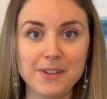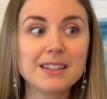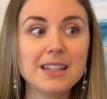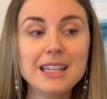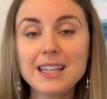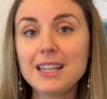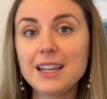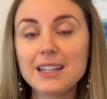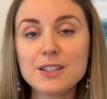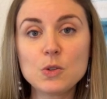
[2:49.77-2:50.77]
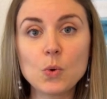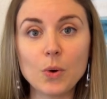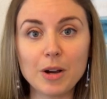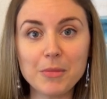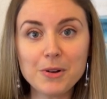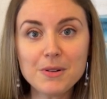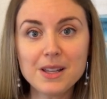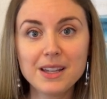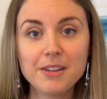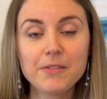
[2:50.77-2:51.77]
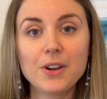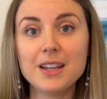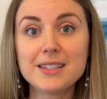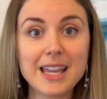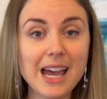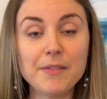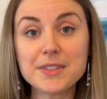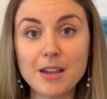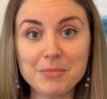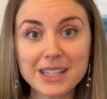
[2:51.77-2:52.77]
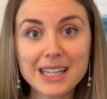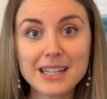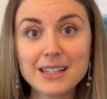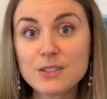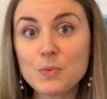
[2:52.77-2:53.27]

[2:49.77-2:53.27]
Leaky gut is normal for us to have some leakiness.